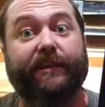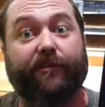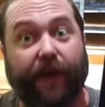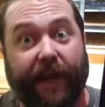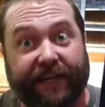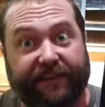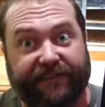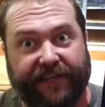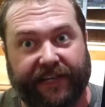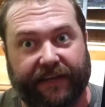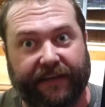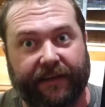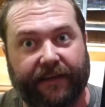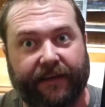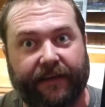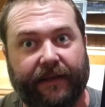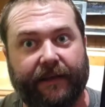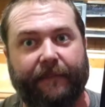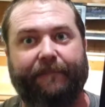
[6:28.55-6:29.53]
crazy.
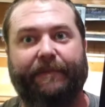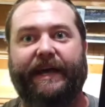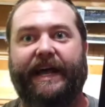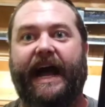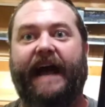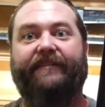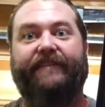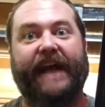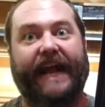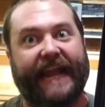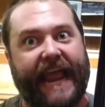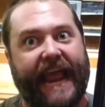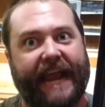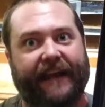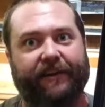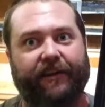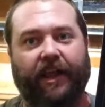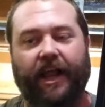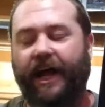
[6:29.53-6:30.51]
But I've got a
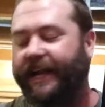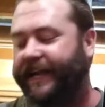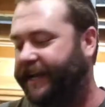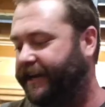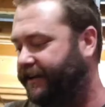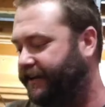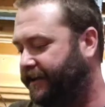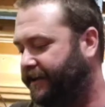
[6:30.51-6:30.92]
handle on it.